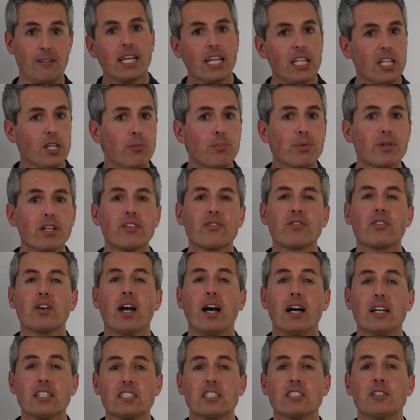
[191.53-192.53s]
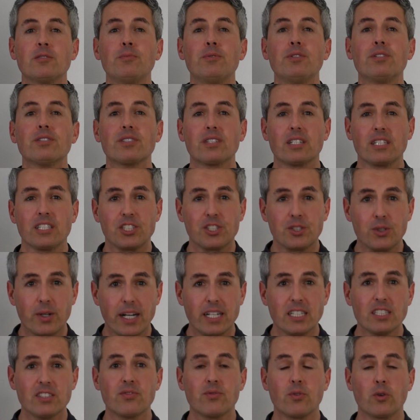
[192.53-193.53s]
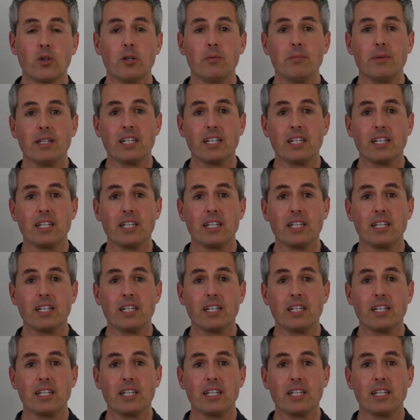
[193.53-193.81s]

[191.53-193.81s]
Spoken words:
Can you believe customers can transform